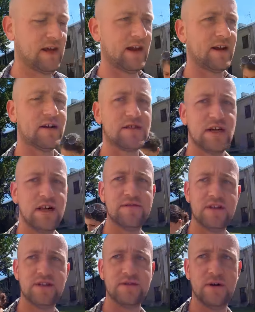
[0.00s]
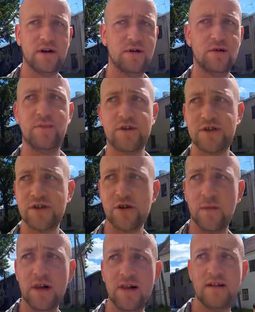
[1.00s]
getting ourselves into a whole bunch of
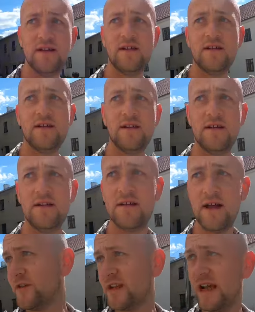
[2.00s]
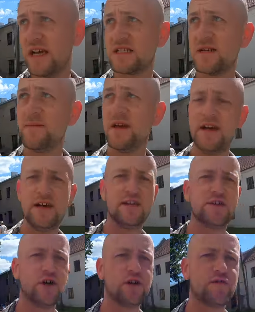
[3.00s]
trouble. Nonetheless,
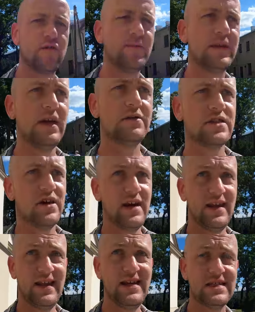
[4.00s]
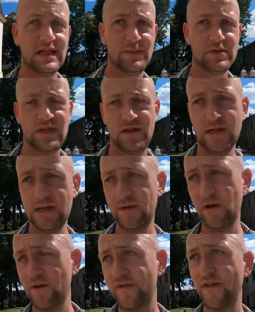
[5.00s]
the church from the outside is absolutely
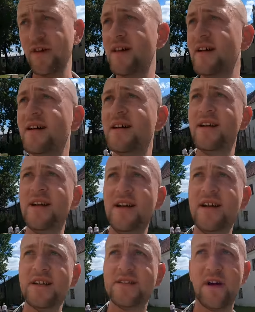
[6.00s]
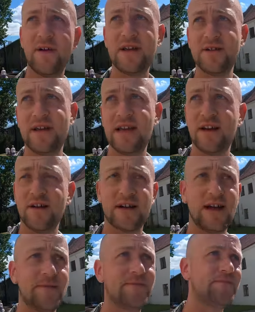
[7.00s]
beautiful. It's very unique
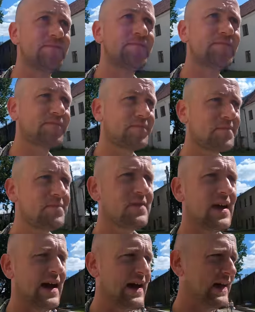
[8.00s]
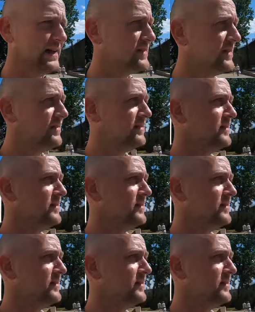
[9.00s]
looking and